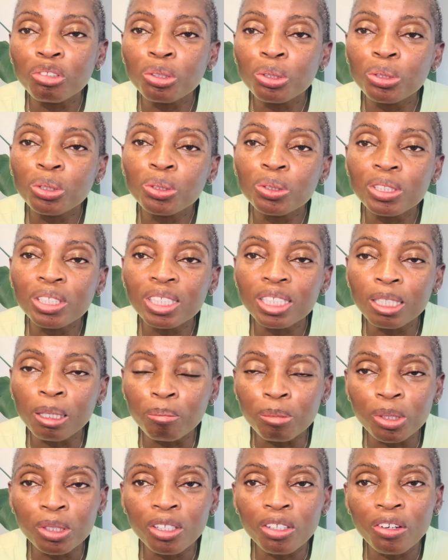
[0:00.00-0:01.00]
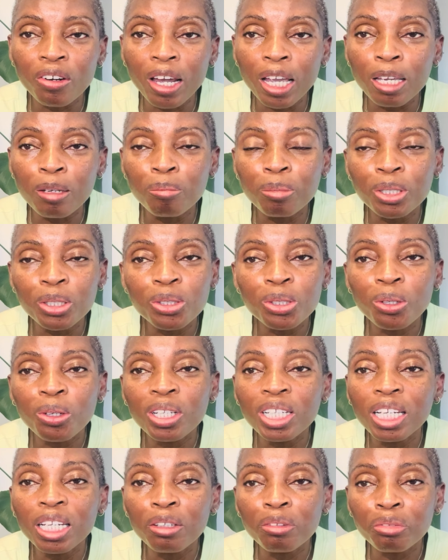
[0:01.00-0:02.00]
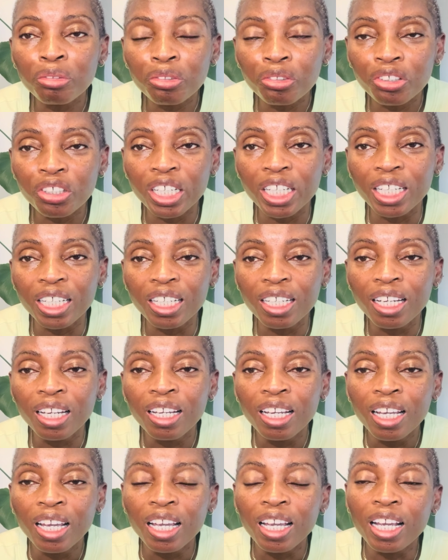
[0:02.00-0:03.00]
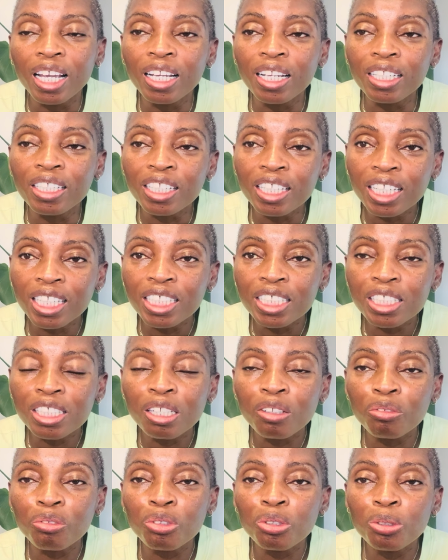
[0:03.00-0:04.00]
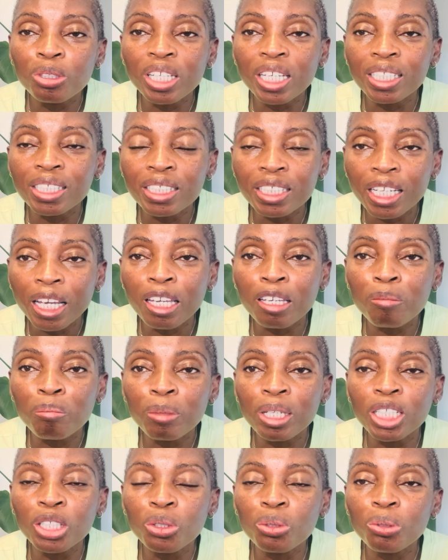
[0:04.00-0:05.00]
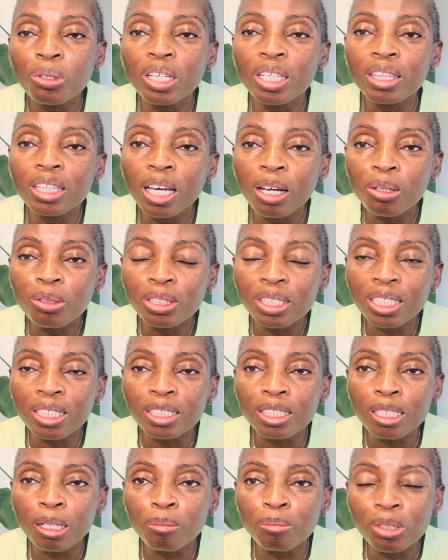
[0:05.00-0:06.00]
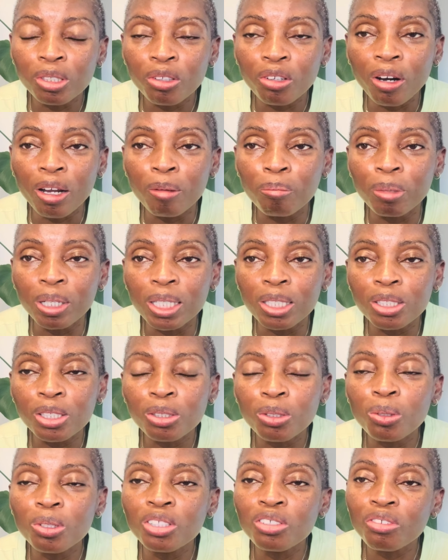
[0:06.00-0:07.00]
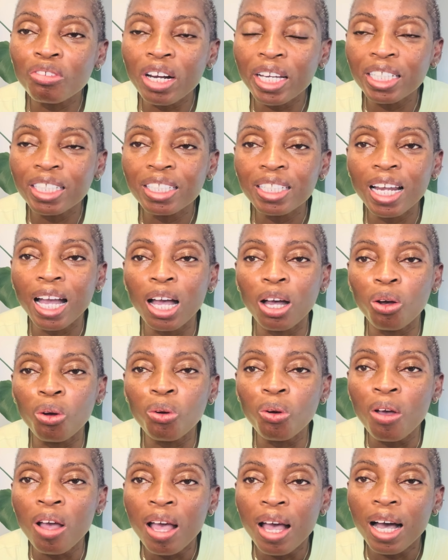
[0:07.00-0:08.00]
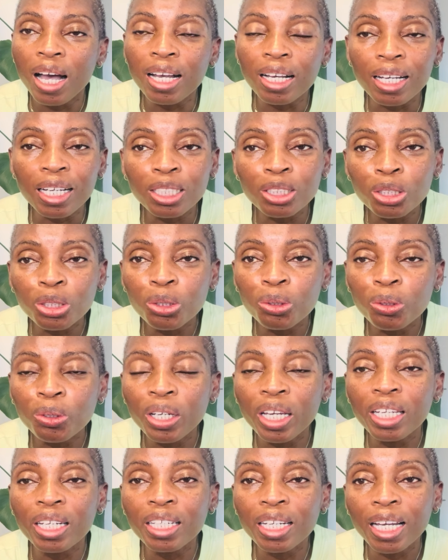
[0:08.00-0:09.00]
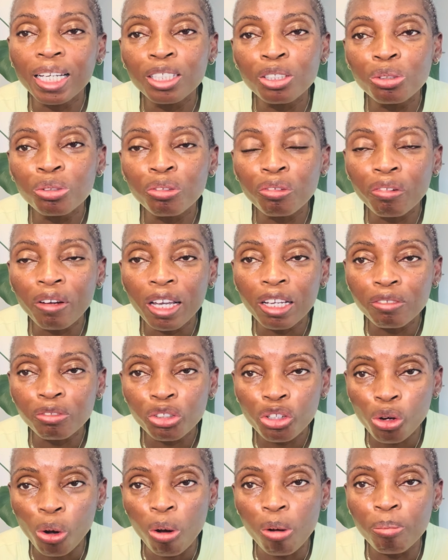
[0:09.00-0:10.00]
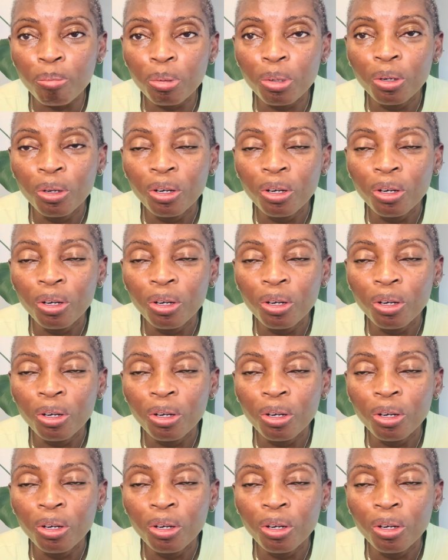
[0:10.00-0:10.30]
you could subscribe. It's only free. At least if you can take me to 1,000 subscribers, because right now I can't do a 9 to 5 job,